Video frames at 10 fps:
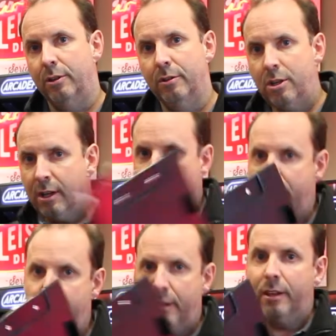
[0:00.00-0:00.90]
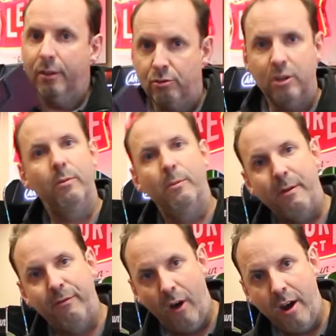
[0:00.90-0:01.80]
as long as you're kind of in the middle of the country, we'll
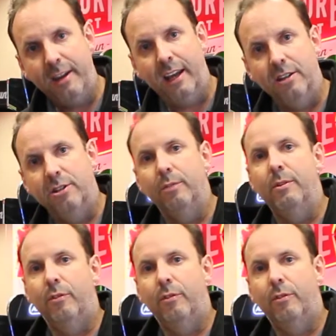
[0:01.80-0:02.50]
be fine getting to you.